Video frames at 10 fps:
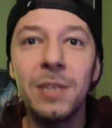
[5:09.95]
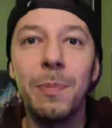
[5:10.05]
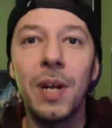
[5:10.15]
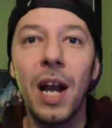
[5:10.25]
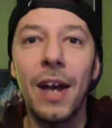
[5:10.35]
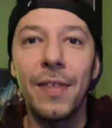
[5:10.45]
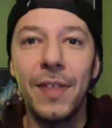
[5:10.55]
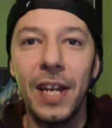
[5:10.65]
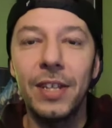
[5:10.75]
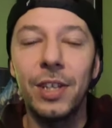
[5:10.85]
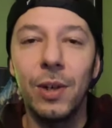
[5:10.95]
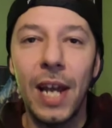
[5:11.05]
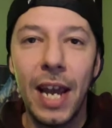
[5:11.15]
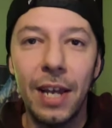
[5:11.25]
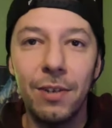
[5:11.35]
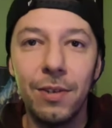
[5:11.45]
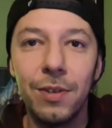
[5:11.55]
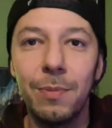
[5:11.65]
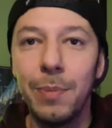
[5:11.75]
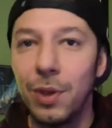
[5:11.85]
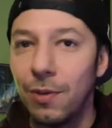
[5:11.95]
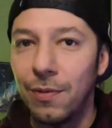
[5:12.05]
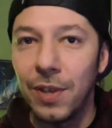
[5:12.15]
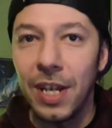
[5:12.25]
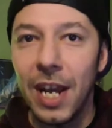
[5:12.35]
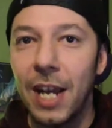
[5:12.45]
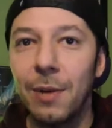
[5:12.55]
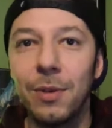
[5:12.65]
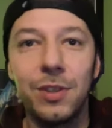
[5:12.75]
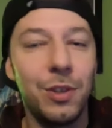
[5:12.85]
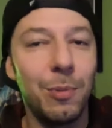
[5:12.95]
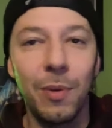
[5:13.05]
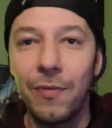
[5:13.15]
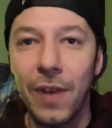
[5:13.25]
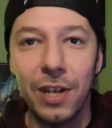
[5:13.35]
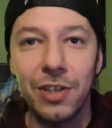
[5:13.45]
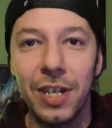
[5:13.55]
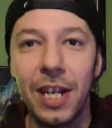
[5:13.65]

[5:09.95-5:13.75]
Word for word: but I think they're handled beautifully and to perfection.